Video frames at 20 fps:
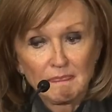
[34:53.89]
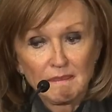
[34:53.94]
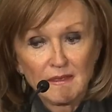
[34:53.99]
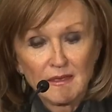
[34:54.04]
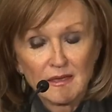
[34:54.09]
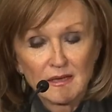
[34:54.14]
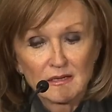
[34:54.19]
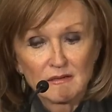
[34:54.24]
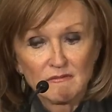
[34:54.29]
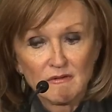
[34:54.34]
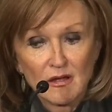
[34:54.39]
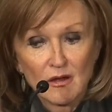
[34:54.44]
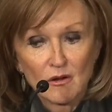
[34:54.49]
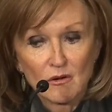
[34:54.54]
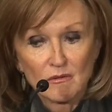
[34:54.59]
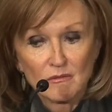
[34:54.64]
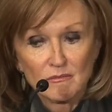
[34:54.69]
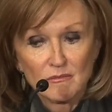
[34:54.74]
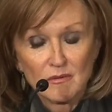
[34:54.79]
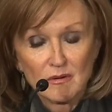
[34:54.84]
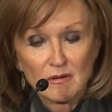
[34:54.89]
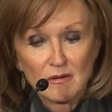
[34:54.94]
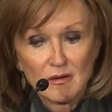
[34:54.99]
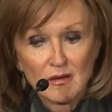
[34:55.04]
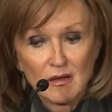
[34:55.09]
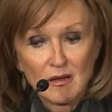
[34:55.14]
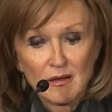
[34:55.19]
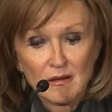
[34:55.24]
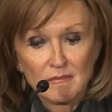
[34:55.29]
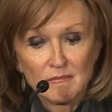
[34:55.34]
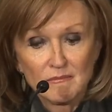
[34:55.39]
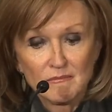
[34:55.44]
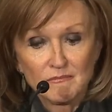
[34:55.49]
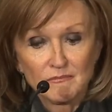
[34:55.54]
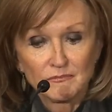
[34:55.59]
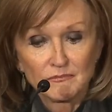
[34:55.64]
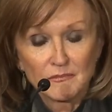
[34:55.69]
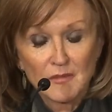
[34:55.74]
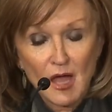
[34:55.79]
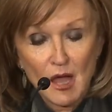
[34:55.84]
head of our
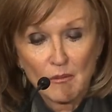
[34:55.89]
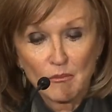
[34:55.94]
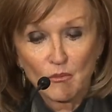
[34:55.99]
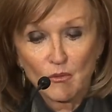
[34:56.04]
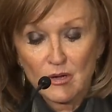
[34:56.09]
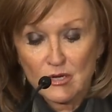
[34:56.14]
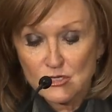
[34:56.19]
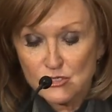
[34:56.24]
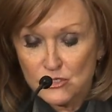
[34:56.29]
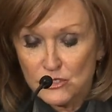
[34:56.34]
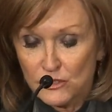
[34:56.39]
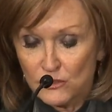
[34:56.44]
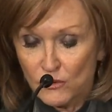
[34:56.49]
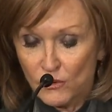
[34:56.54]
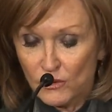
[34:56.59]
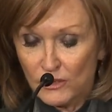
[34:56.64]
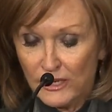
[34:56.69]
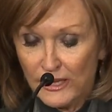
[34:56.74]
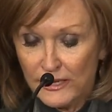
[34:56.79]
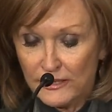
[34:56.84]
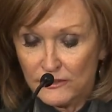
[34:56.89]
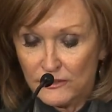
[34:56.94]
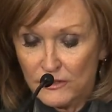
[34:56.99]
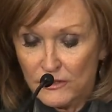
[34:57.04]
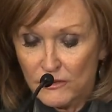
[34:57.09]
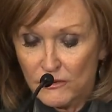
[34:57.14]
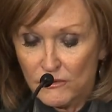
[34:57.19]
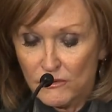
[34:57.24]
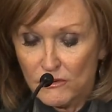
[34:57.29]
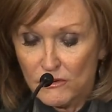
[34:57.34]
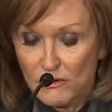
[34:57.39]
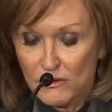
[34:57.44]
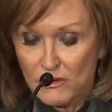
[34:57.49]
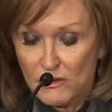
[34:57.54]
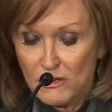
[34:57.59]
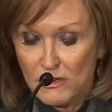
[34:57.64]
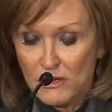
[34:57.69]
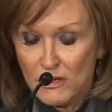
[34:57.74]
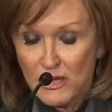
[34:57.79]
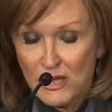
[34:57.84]
operation in Orlando.
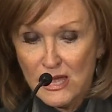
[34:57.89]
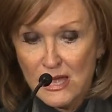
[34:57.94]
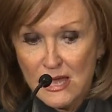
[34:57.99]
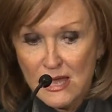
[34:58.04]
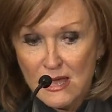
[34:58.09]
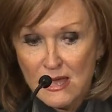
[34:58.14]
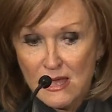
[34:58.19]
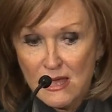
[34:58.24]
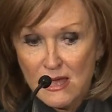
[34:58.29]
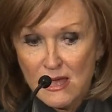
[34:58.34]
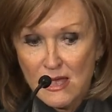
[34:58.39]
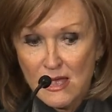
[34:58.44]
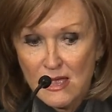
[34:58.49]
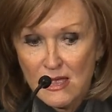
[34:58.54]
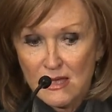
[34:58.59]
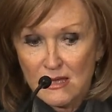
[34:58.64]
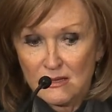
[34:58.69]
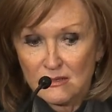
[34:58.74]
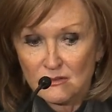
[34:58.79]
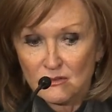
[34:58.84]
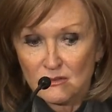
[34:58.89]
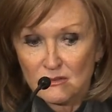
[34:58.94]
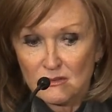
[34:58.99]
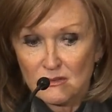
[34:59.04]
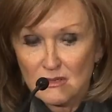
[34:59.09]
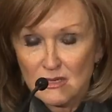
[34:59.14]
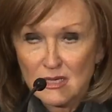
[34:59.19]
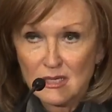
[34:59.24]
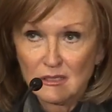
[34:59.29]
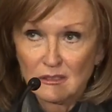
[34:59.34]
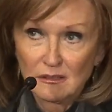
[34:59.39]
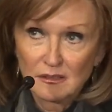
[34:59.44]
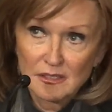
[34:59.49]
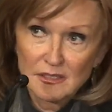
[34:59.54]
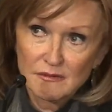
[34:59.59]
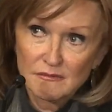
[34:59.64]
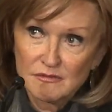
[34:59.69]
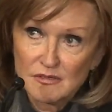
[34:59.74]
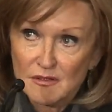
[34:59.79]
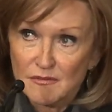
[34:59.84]
And he
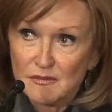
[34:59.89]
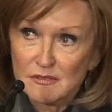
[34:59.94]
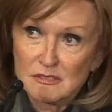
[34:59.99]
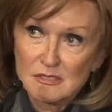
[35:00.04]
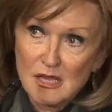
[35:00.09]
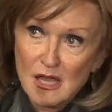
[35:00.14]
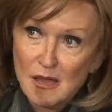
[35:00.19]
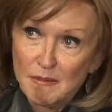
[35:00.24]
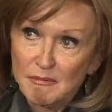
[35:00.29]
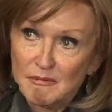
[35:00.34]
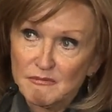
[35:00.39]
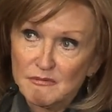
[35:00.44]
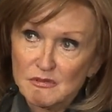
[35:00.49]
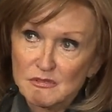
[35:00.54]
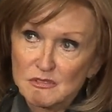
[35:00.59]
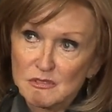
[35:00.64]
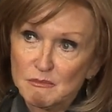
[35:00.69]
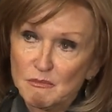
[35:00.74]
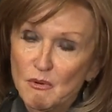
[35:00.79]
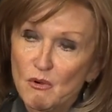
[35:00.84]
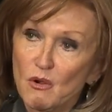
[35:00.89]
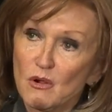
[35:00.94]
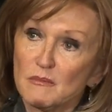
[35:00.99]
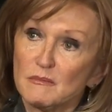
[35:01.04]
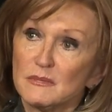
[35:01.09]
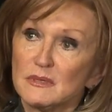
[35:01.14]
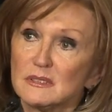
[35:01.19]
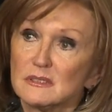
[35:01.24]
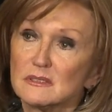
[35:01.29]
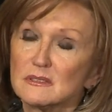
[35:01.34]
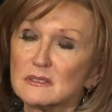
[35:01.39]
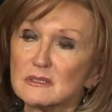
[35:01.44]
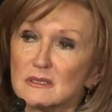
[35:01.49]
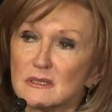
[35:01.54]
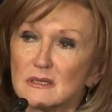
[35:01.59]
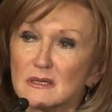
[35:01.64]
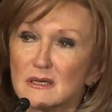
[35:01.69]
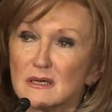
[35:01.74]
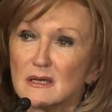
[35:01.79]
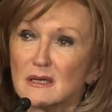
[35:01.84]
lived at the top of this apartment.
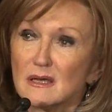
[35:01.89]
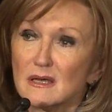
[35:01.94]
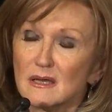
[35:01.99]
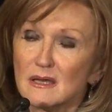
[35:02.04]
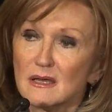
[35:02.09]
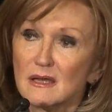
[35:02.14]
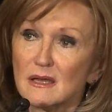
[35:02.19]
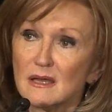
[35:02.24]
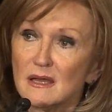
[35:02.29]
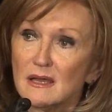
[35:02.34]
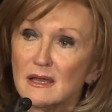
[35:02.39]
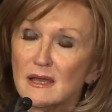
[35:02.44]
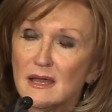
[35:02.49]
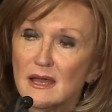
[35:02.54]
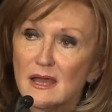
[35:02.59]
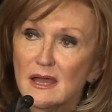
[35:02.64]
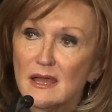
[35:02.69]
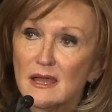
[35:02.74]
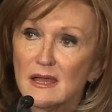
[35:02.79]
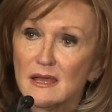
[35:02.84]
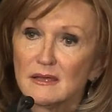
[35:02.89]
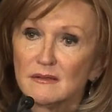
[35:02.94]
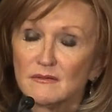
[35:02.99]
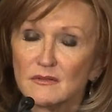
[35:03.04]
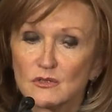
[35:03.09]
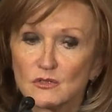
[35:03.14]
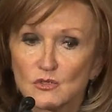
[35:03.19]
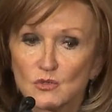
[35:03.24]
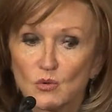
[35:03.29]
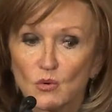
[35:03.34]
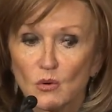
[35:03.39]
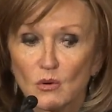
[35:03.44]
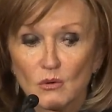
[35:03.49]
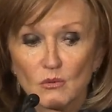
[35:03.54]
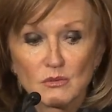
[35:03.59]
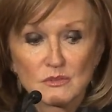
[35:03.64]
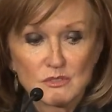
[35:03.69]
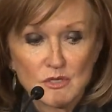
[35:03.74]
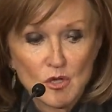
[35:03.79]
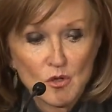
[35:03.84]
and the door
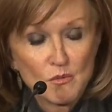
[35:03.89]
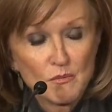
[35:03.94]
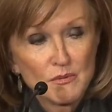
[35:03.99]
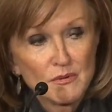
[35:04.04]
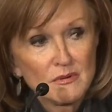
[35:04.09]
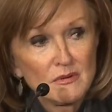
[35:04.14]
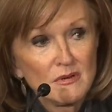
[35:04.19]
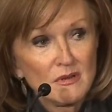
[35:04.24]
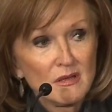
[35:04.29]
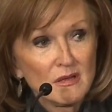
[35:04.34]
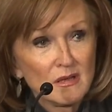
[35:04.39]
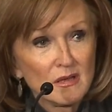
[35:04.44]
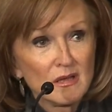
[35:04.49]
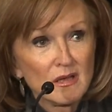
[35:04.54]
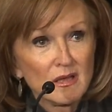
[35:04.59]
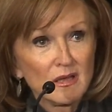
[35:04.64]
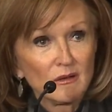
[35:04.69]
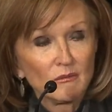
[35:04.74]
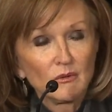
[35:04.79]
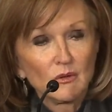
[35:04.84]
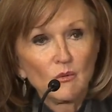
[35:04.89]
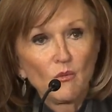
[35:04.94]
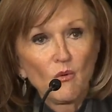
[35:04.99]
was open. We